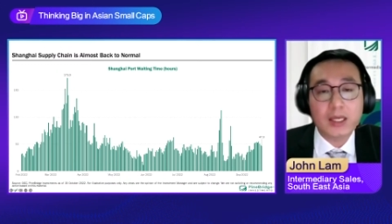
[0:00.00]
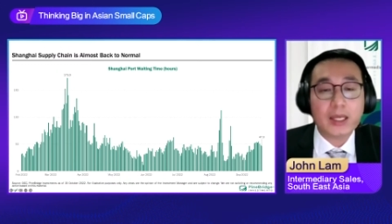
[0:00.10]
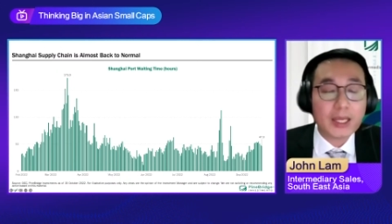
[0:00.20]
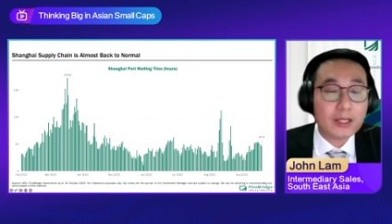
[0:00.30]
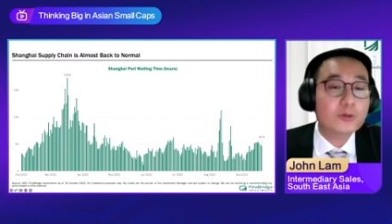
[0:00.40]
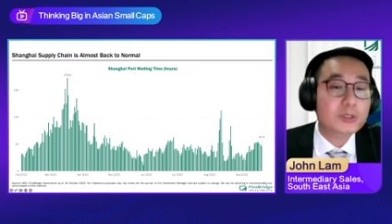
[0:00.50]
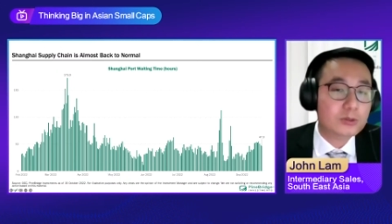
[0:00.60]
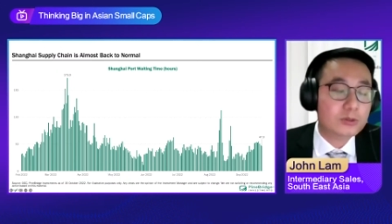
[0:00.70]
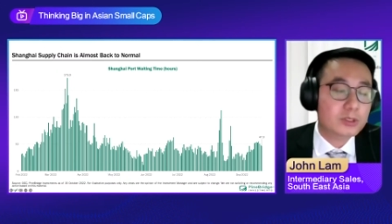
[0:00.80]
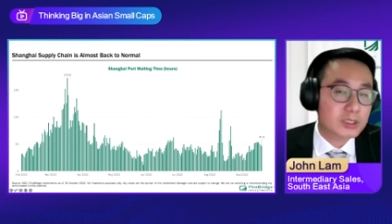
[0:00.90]
and
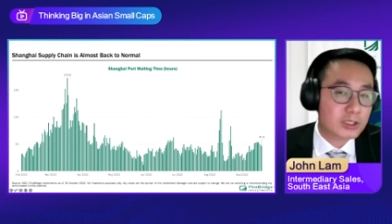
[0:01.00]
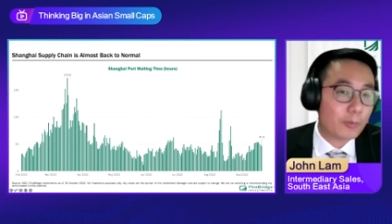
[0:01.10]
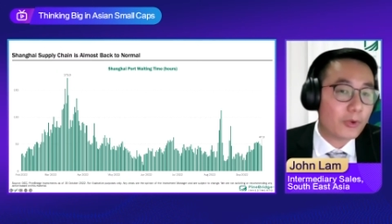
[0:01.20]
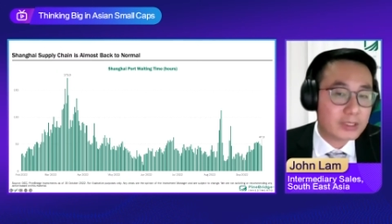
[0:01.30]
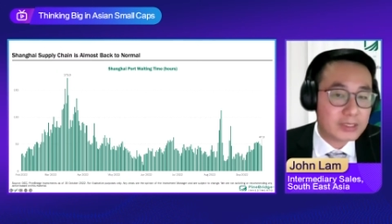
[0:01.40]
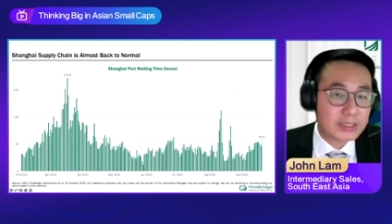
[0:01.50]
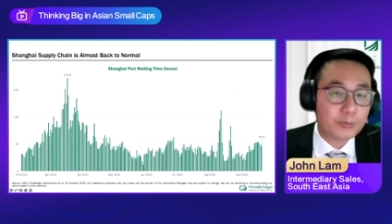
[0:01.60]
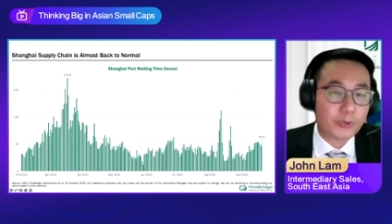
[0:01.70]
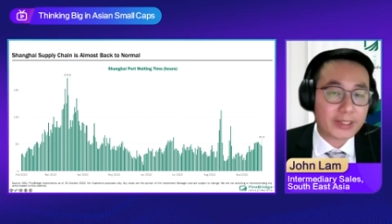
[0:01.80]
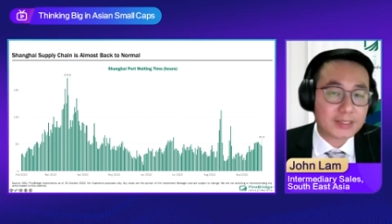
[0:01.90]
also commodity
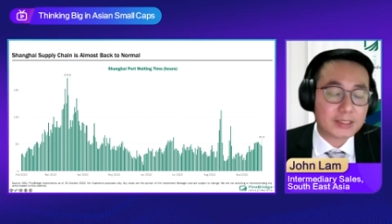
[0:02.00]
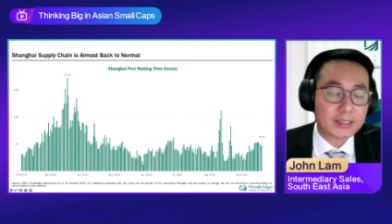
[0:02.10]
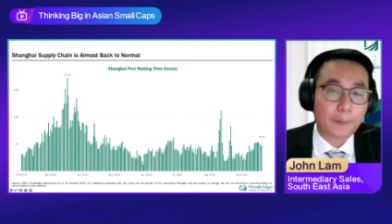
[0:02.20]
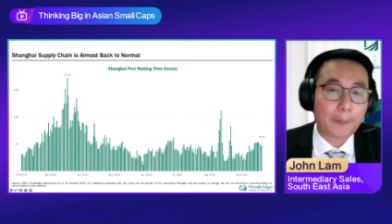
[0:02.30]
prices.